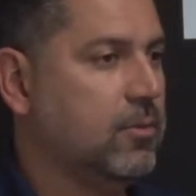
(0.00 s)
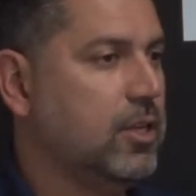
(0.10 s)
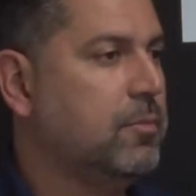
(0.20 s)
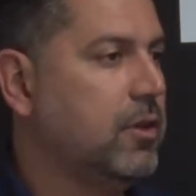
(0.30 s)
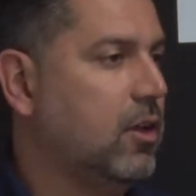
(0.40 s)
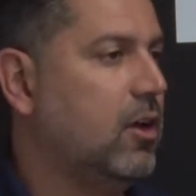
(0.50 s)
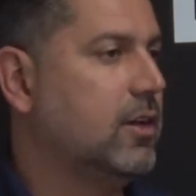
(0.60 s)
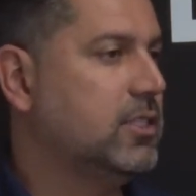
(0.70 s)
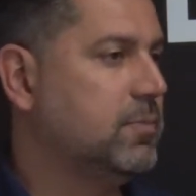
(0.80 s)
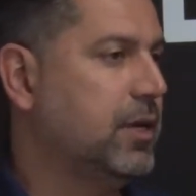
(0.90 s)
really belong
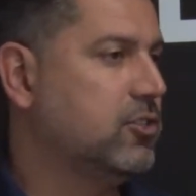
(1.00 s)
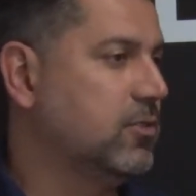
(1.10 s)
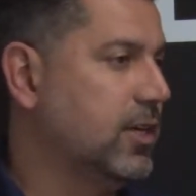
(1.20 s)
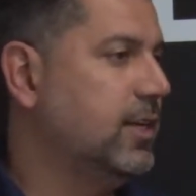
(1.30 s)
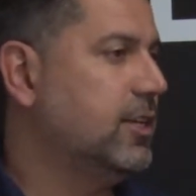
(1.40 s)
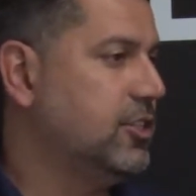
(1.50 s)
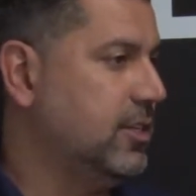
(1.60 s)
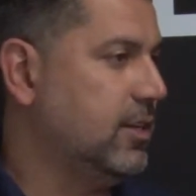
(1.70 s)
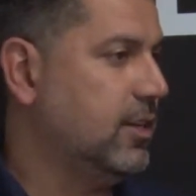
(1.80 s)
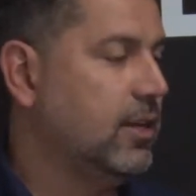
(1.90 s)
in a special
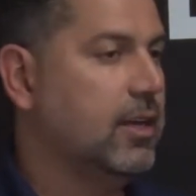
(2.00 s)
condition.